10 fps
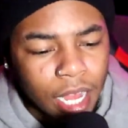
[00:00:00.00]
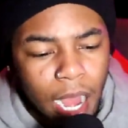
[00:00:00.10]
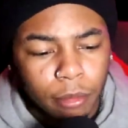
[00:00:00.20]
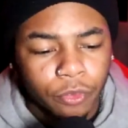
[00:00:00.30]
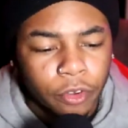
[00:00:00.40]

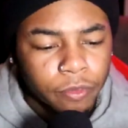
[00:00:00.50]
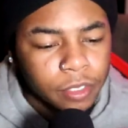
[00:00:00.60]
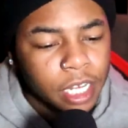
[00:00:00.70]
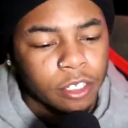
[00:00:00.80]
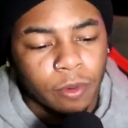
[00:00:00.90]
I was free from
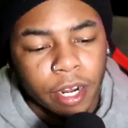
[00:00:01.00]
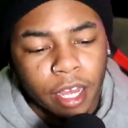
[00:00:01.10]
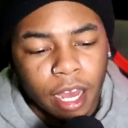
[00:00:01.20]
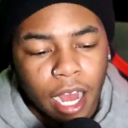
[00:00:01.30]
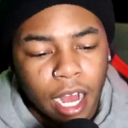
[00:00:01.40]
sex,
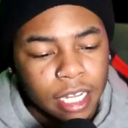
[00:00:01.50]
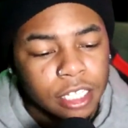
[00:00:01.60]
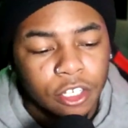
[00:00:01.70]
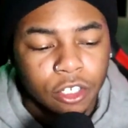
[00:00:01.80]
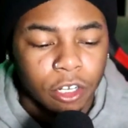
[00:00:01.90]
right? Uh, I
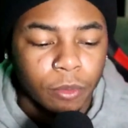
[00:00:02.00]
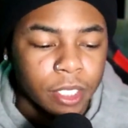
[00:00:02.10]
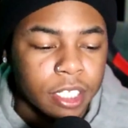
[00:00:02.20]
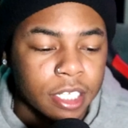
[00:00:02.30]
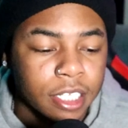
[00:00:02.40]
still struggle
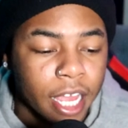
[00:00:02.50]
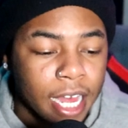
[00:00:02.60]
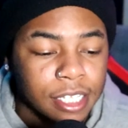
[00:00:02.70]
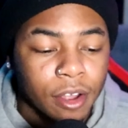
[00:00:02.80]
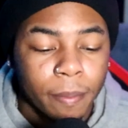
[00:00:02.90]
with it to this day.
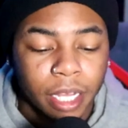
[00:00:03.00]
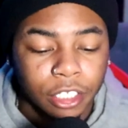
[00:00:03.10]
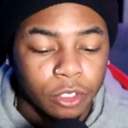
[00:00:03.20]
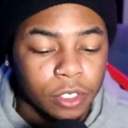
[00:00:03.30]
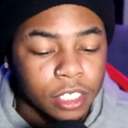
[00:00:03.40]
I still make a
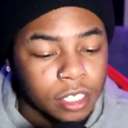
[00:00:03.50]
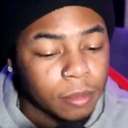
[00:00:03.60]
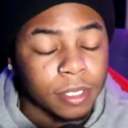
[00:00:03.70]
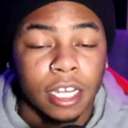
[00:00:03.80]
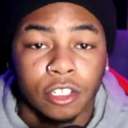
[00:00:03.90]
choice to
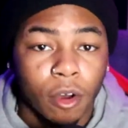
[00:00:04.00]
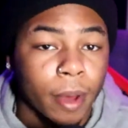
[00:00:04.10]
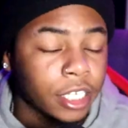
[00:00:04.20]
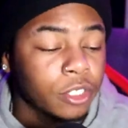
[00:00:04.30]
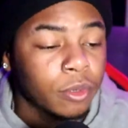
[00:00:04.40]
sometimes go
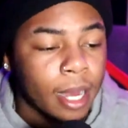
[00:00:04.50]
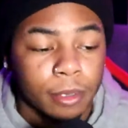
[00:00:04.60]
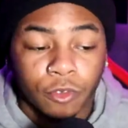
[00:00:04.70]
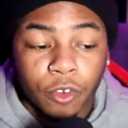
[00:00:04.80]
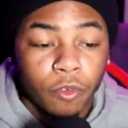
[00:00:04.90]
back to it. I
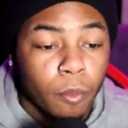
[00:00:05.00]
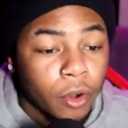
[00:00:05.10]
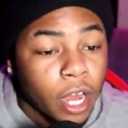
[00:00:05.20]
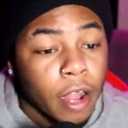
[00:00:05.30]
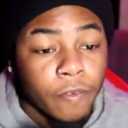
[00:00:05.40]
was free from
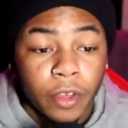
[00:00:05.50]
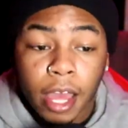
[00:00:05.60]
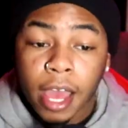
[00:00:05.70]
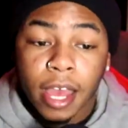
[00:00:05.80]
pornography.